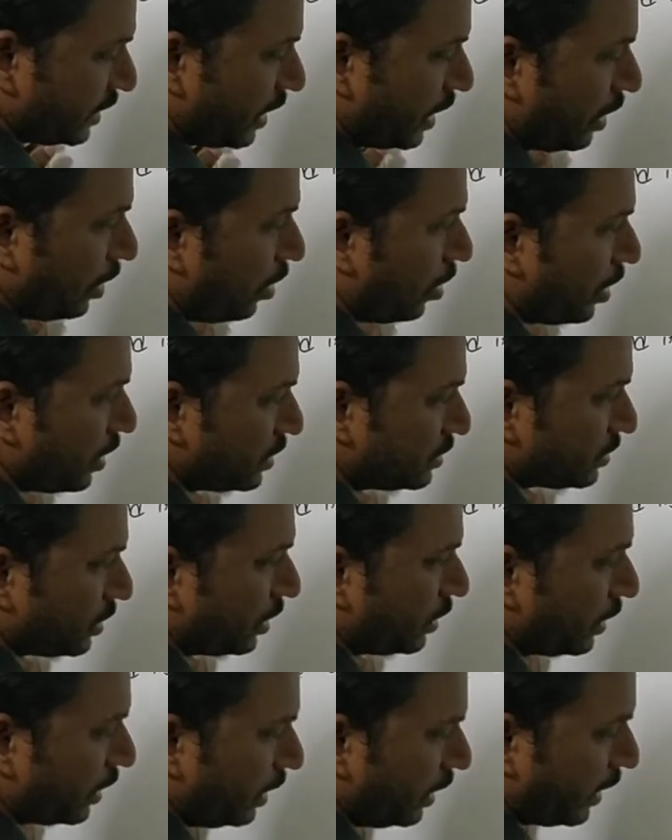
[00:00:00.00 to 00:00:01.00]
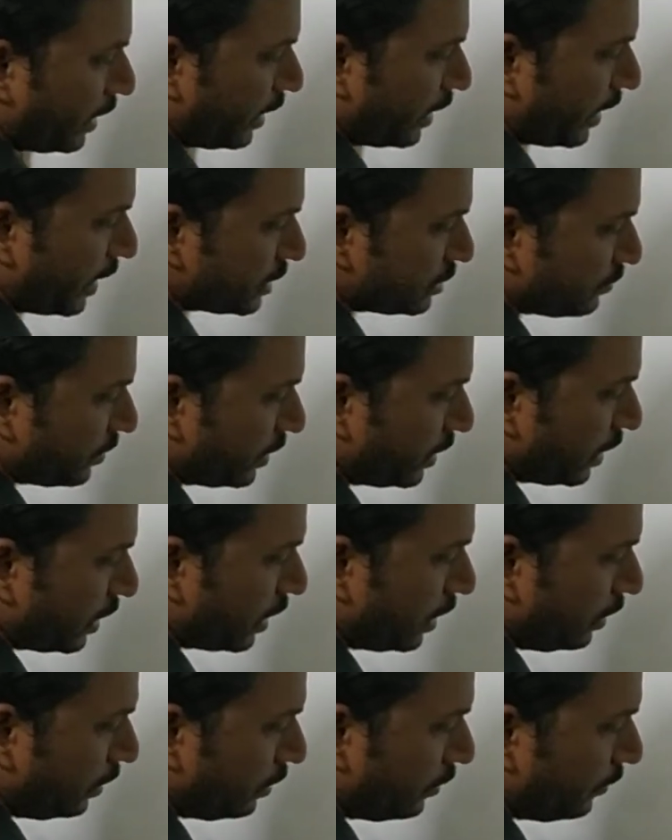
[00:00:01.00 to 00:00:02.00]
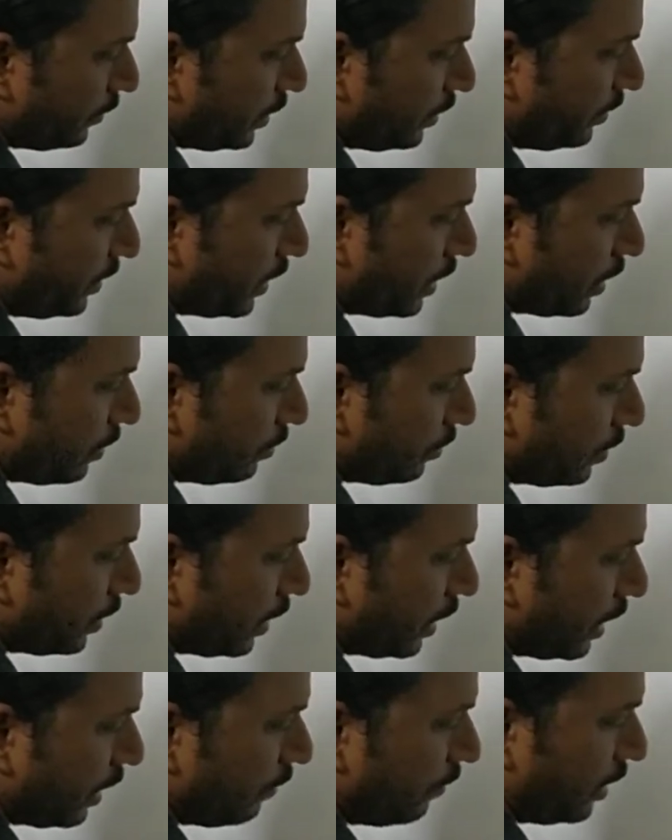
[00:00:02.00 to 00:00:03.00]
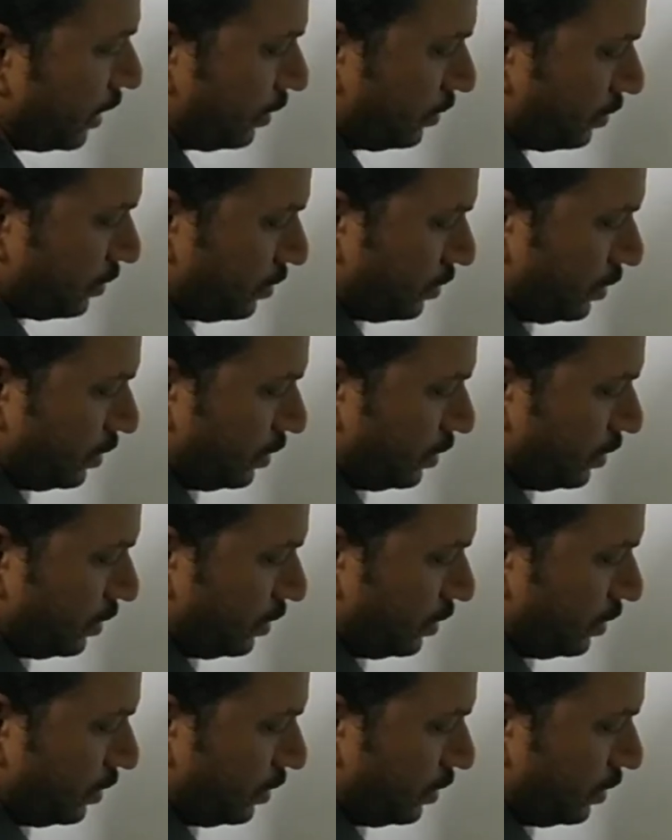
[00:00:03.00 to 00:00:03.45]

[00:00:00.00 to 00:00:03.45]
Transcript: A horizontal, A dash vertical will become A1.